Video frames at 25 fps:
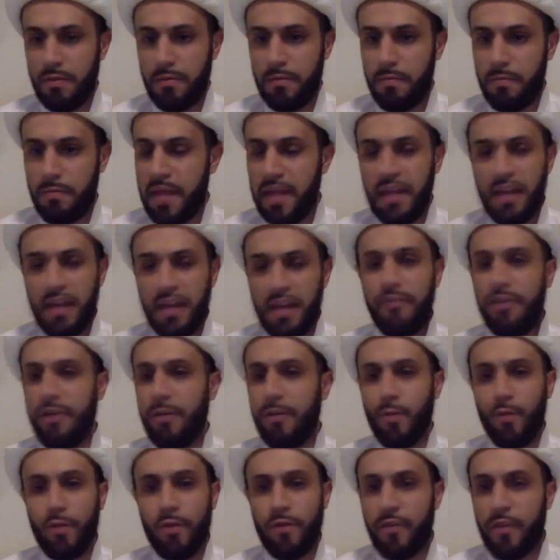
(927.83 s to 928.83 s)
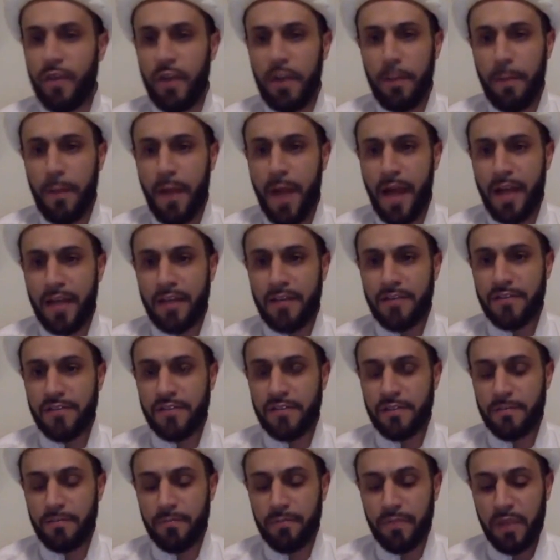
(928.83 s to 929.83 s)
Many of them were very
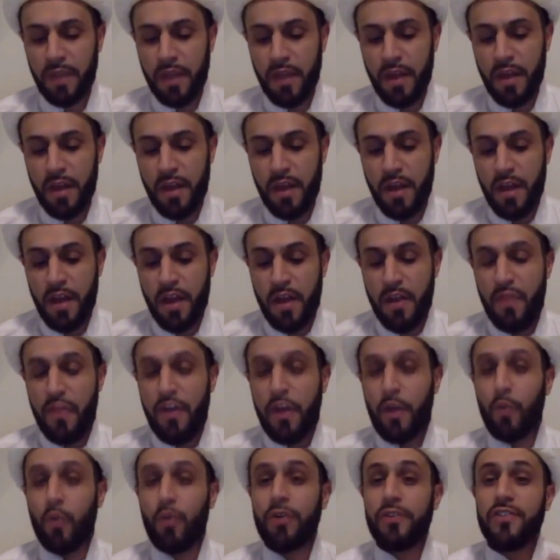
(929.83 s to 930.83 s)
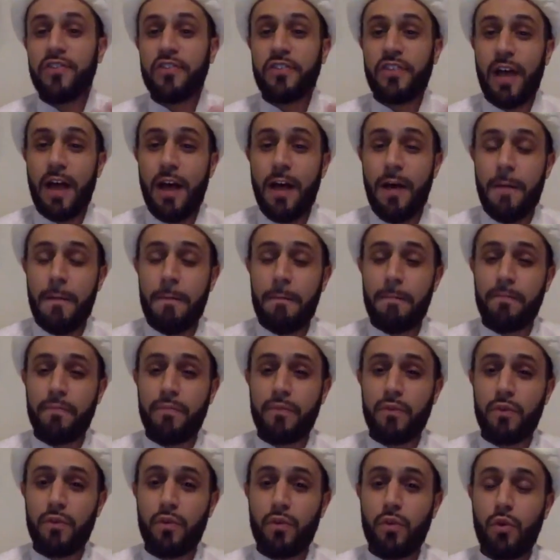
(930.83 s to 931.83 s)
pious. There were some
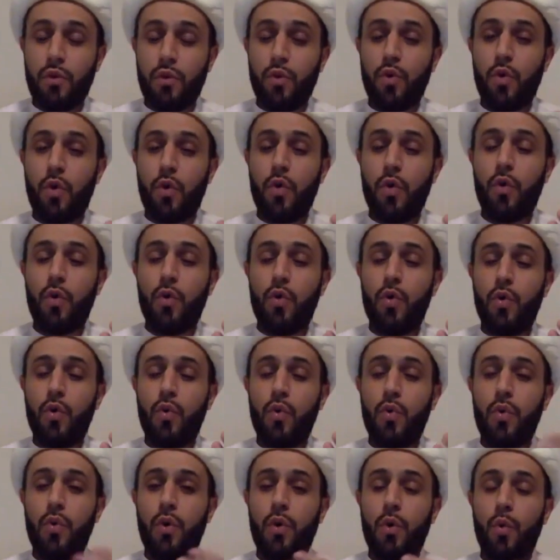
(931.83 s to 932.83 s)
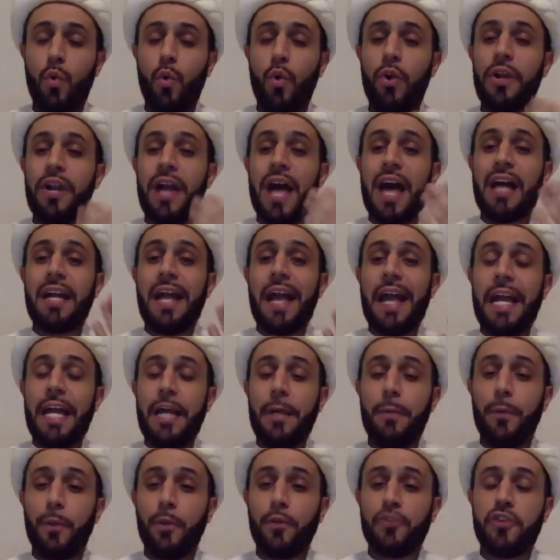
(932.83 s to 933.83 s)
who were not
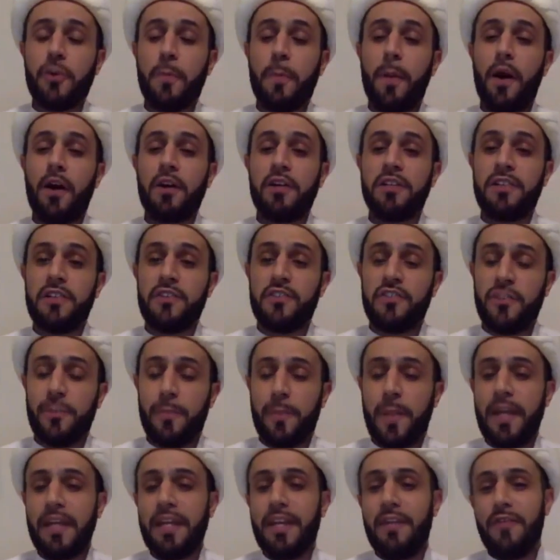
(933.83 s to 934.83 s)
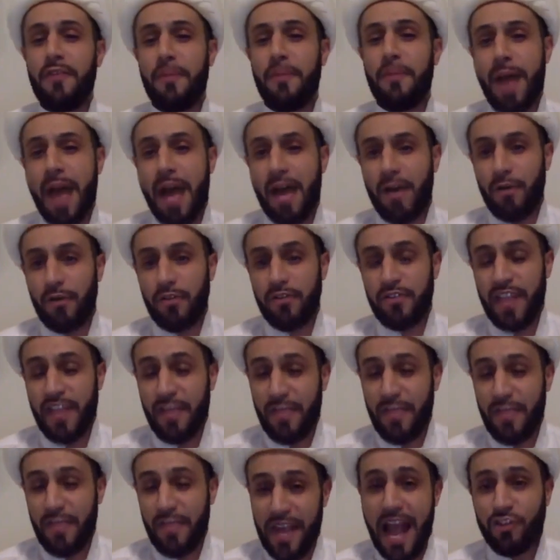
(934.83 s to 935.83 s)
able to participate in the battles, and
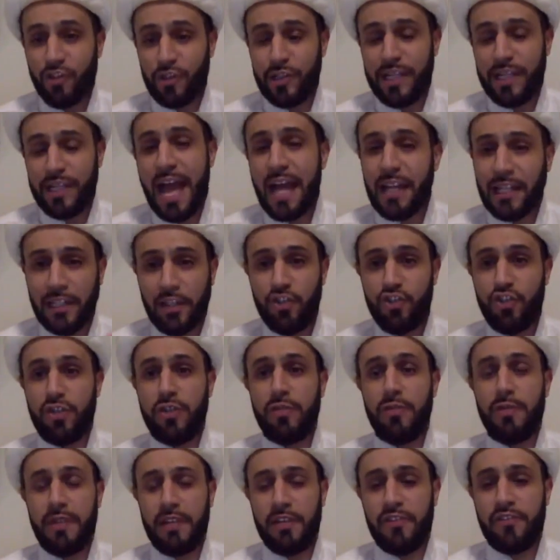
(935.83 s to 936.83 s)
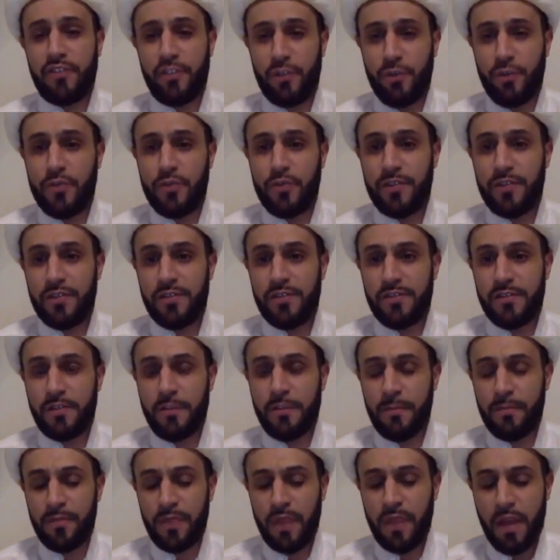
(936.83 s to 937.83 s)
they actually had legitimate excuses.